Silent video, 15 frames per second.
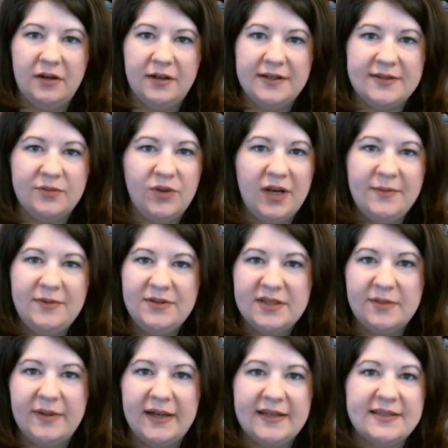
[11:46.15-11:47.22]
Honestly, when I'm used
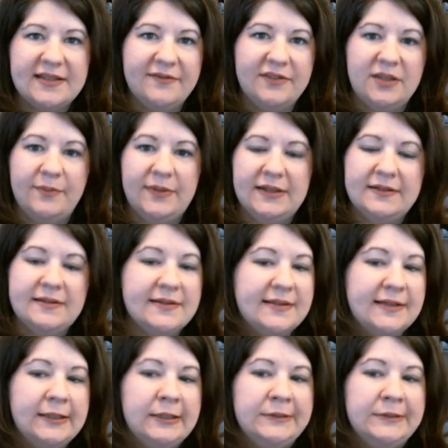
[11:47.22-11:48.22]
to buying stuff at the bins,